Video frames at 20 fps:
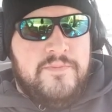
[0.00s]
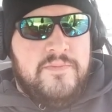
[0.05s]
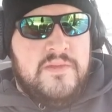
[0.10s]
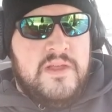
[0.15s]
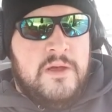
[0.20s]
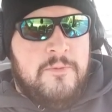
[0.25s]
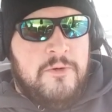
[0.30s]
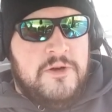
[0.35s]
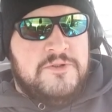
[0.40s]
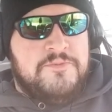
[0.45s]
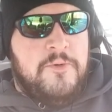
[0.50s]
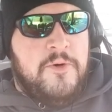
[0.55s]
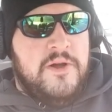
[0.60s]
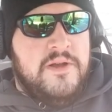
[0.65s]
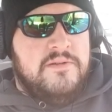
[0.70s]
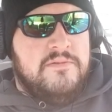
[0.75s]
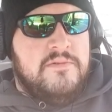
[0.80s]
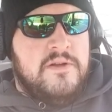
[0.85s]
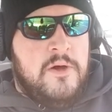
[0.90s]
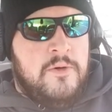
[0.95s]
at which
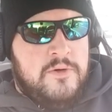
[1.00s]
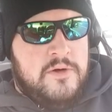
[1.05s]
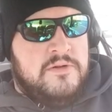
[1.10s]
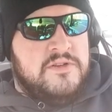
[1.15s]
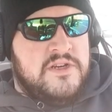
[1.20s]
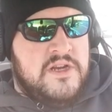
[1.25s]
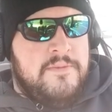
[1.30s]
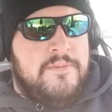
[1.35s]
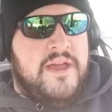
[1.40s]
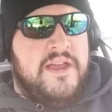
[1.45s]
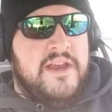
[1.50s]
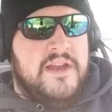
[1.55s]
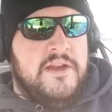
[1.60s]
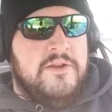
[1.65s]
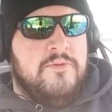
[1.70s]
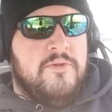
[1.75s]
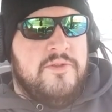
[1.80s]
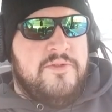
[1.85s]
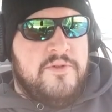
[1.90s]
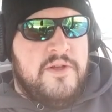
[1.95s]
point Oko's going to make it
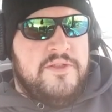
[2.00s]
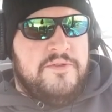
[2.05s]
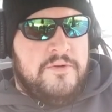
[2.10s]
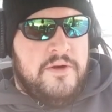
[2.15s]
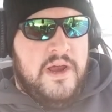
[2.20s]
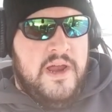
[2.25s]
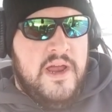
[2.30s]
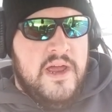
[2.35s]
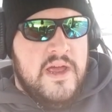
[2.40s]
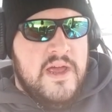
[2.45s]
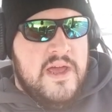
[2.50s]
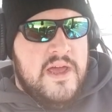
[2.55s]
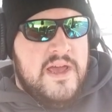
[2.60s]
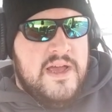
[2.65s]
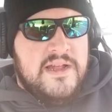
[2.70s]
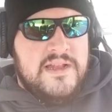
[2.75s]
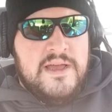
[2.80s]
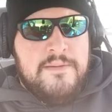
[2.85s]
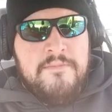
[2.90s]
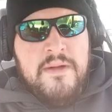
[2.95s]
into a 3/3,
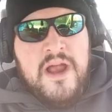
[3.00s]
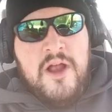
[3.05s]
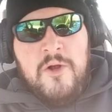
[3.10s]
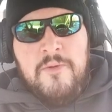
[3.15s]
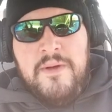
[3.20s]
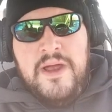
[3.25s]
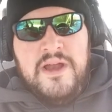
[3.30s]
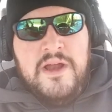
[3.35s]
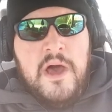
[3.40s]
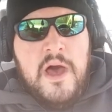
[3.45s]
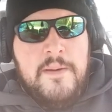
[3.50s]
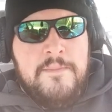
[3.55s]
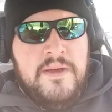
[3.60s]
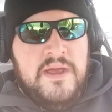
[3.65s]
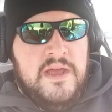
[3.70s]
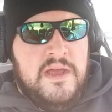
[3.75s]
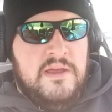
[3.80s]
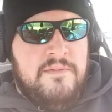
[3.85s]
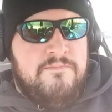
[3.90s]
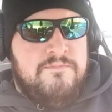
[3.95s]
and that may or may not
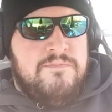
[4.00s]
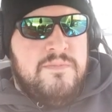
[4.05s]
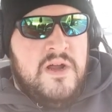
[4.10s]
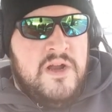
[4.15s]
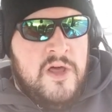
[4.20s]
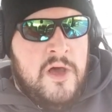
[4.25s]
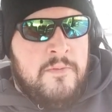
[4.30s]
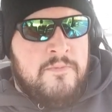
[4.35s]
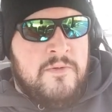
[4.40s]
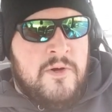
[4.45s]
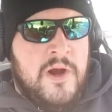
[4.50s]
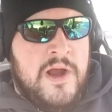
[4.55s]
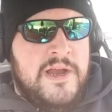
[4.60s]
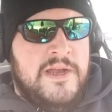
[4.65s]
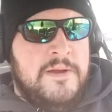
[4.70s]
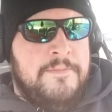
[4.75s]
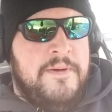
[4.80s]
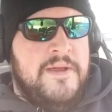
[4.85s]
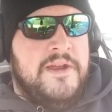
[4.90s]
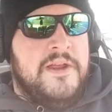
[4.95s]
be an upgrade
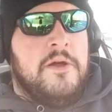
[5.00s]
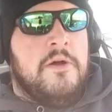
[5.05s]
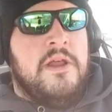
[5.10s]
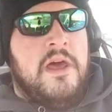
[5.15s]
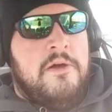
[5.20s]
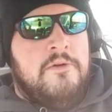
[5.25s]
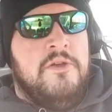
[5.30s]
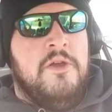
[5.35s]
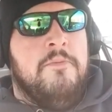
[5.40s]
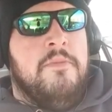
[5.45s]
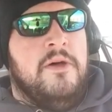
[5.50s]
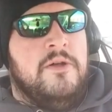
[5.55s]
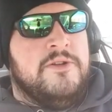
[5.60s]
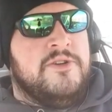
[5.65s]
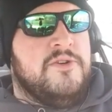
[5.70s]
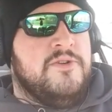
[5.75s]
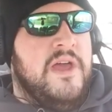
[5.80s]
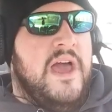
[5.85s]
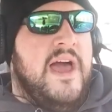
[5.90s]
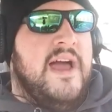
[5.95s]
depending on how you build
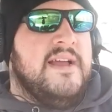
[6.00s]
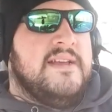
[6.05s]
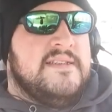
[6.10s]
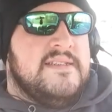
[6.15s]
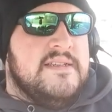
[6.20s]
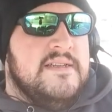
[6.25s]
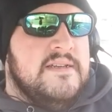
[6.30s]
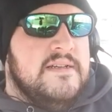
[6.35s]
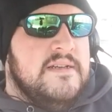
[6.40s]
your decks.